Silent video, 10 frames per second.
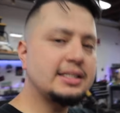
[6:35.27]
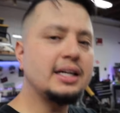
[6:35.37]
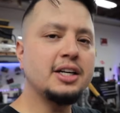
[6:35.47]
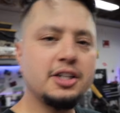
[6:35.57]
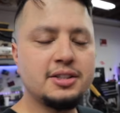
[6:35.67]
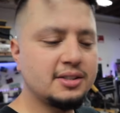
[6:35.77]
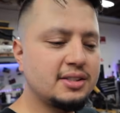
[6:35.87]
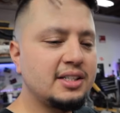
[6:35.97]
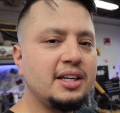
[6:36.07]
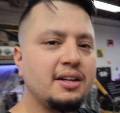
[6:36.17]
get a good
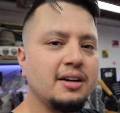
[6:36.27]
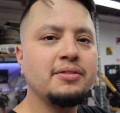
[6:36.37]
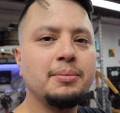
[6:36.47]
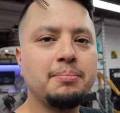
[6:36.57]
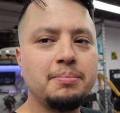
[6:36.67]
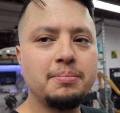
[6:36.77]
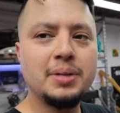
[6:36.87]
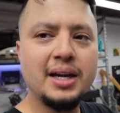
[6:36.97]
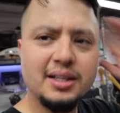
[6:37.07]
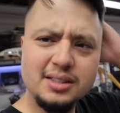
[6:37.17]
seat of the
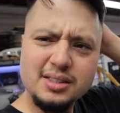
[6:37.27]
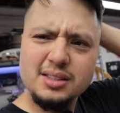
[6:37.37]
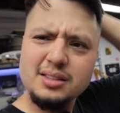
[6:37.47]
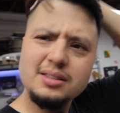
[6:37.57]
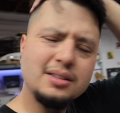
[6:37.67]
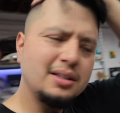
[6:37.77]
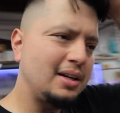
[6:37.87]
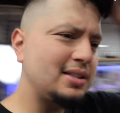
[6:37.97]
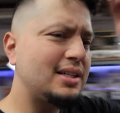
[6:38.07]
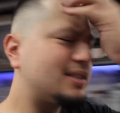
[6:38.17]
pants. How
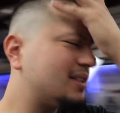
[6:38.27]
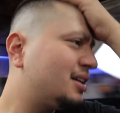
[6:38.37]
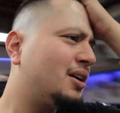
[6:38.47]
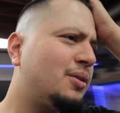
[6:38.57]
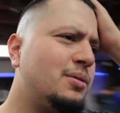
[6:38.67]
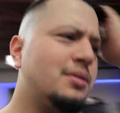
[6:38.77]
does that saying go?